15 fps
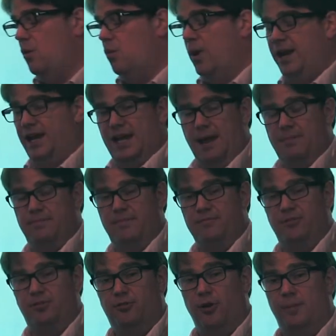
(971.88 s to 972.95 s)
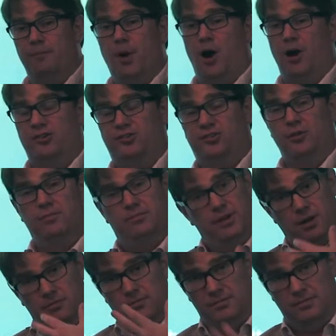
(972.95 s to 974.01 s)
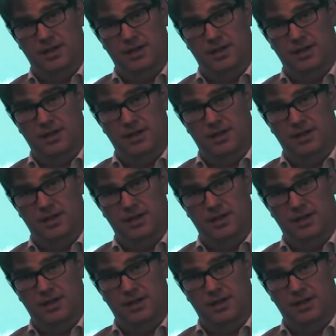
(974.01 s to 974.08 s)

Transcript: when it came through in March. So, you know,